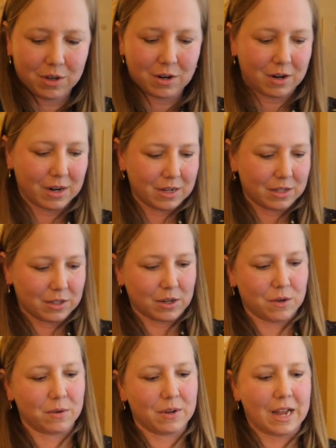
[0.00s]
All right,
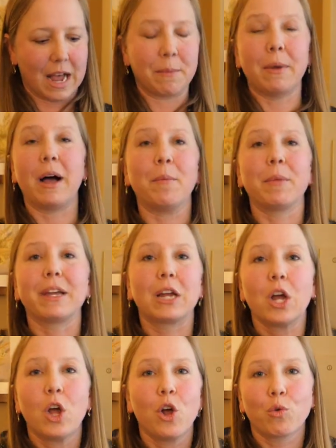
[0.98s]
so I'm, I'm like
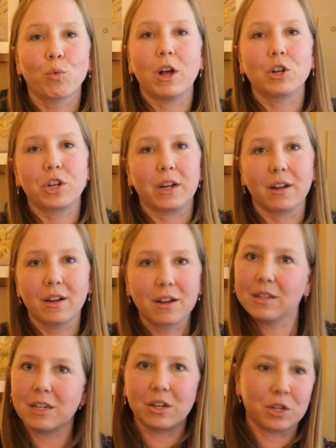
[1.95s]
rushing
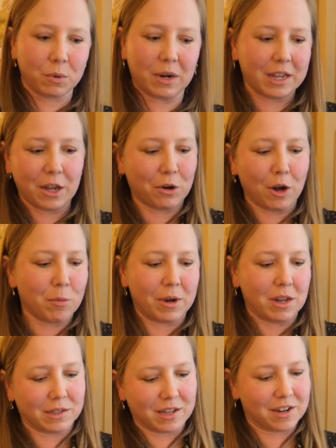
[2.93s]
because I just want to get her open
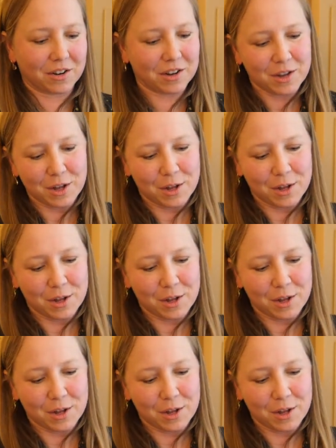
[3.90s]
as see her.